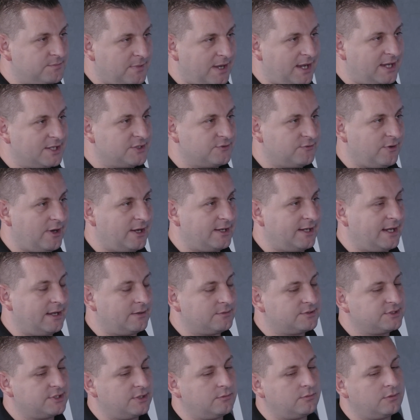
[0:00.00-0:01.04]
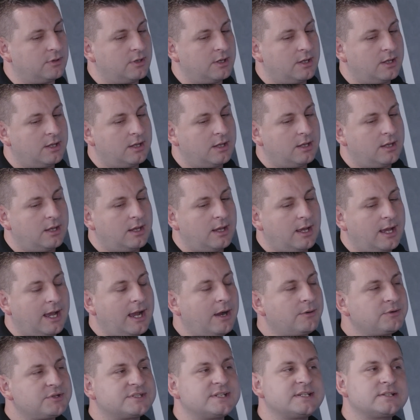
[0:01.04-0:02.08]
minds right now. So,
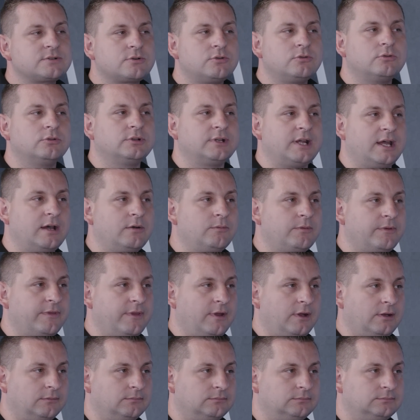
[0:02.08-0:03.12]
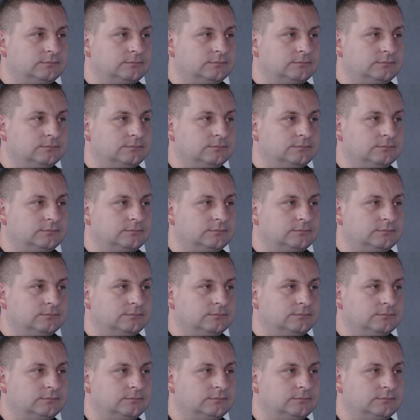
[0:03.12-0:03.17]
how does this coolant help with that?